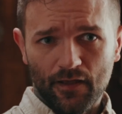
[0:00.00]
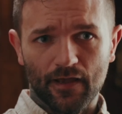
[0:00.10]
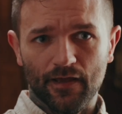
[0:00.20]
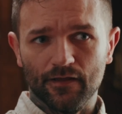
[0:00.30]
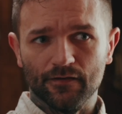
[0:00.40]

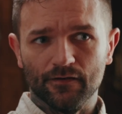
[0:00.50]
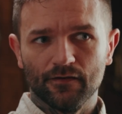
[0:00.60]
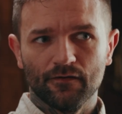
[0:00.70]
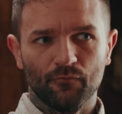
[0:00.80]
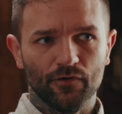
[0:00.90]
And
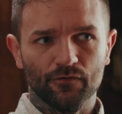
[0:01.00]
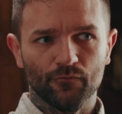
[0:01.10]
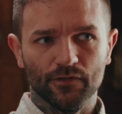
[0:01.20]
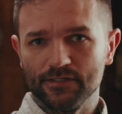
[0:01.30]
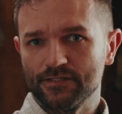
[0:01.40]
we're
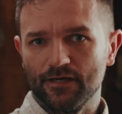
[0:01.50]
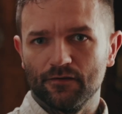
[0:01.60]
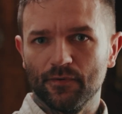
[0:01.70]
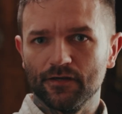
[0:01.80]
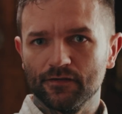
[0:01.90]
really excited
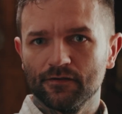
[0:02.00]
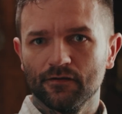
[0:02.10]
about it.